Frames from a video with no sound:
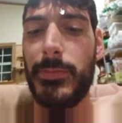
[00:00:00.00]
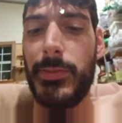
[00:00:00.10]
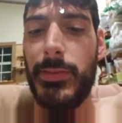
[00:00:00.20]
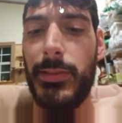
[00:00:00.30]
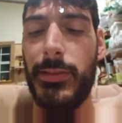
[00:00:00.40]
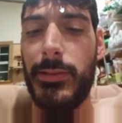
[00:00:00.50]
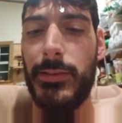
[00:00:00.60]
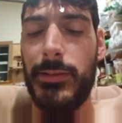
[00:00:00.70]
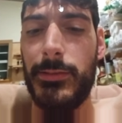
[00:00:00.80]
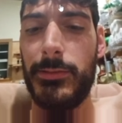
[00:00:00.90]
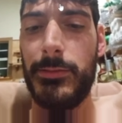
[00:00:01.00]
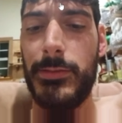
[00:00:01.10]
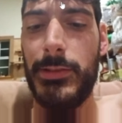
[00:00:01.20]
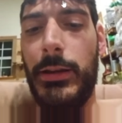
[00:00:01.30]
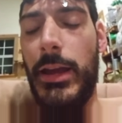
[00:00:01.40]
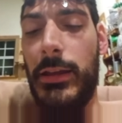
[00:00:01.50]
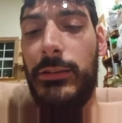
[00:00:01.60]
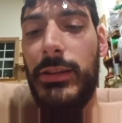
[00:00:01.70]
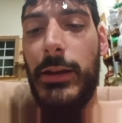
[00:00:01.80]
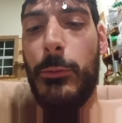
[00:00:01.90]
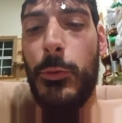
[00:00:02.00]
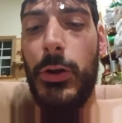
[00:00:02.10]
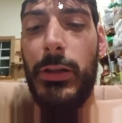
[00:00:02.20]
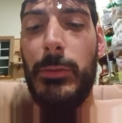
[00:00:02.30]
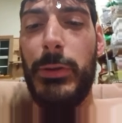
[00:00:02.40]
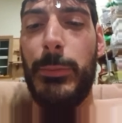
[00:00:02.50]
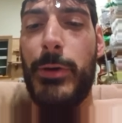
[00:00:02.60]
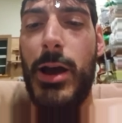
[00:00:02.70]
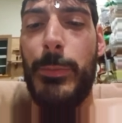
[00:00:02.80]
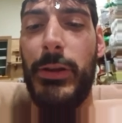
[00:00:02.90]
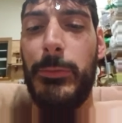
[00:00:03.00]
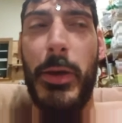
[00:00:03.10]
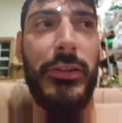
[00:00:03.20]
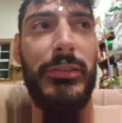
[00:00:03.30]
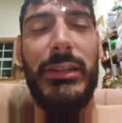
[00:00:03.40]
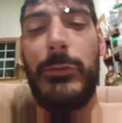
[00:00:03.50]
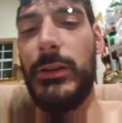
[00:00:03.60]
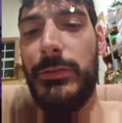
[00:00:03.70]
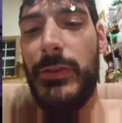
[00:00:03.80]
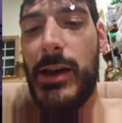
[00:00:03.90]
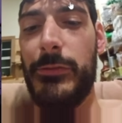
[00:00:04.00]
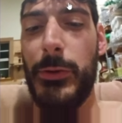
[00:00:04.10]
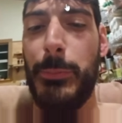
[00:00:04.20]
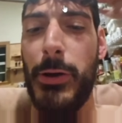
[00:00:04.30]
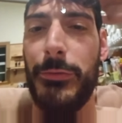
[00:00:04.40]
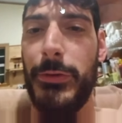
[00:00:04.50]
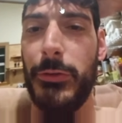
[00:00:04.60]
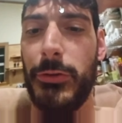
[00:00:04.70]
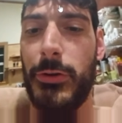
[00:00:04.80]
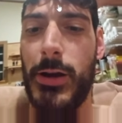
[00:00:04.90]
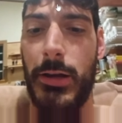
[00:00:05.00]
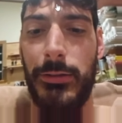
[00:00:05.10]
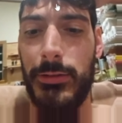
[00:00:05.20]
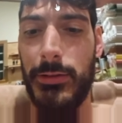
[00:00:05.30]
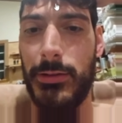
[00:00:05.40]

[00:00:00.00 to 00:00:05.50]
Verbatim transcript: shit and it's like a really big property it's about 75 football fields across